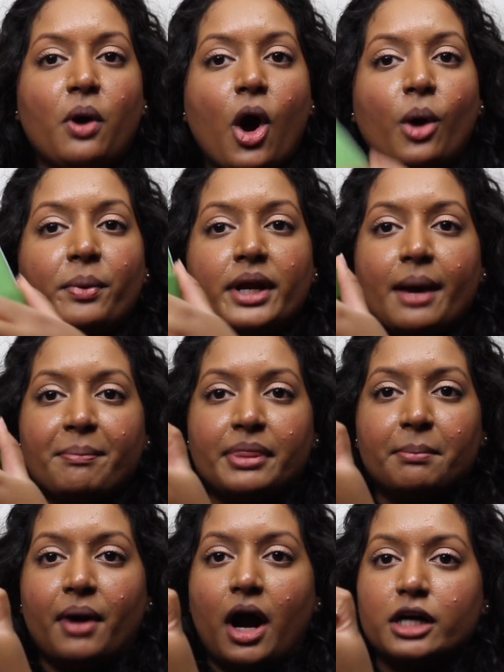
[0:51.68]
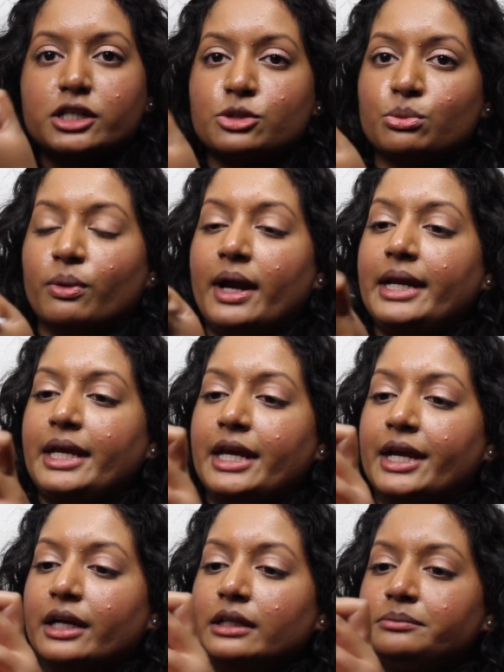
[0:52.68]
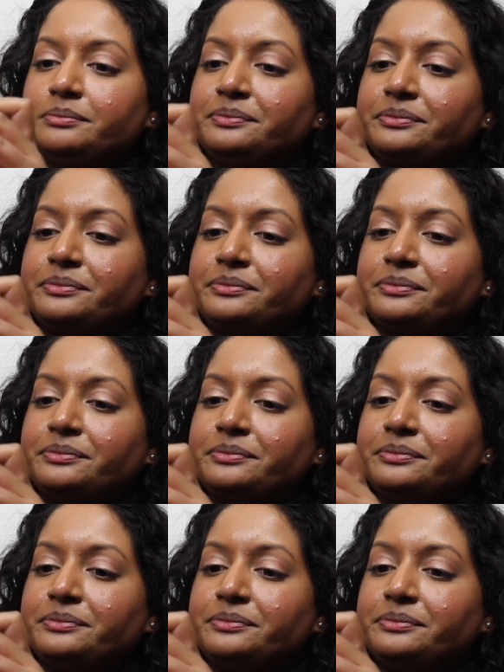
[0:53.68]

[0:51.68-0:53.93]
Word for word: You open up the box right here